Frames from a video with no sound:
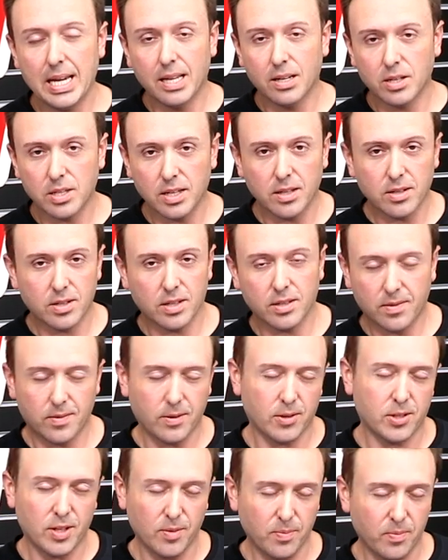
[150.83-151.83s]
there's, a, there's, a,
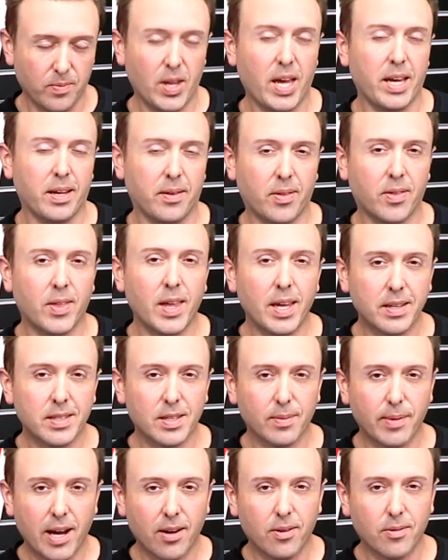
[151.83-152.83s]
there's some like things
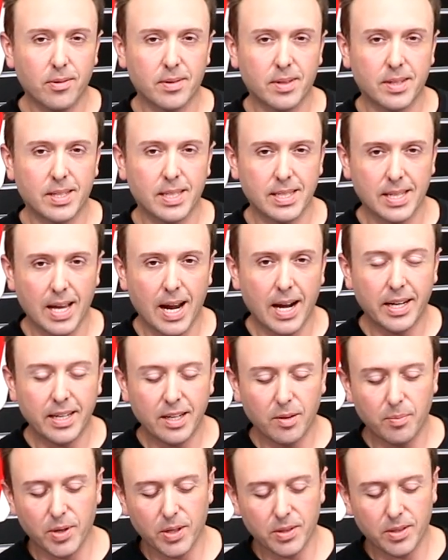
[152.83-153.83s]
about designing
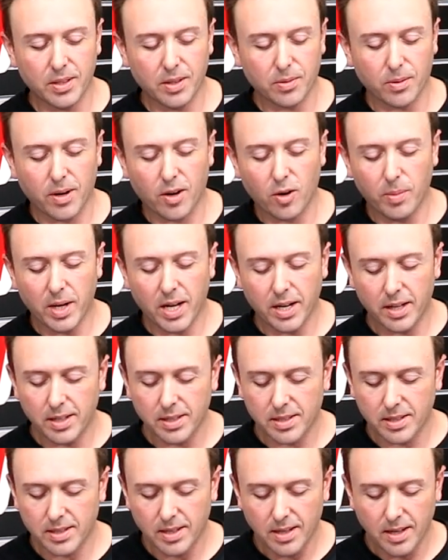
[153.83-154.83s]
and building throttle
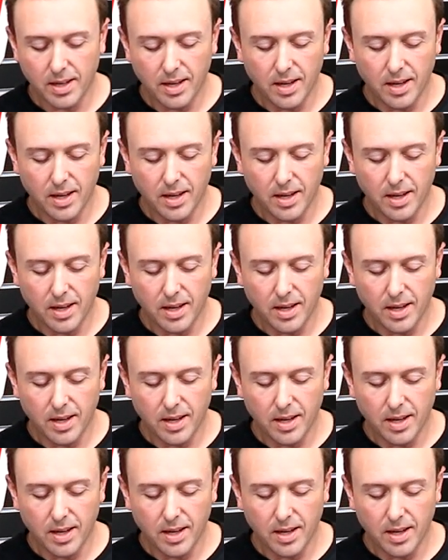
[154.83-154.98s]
bodies.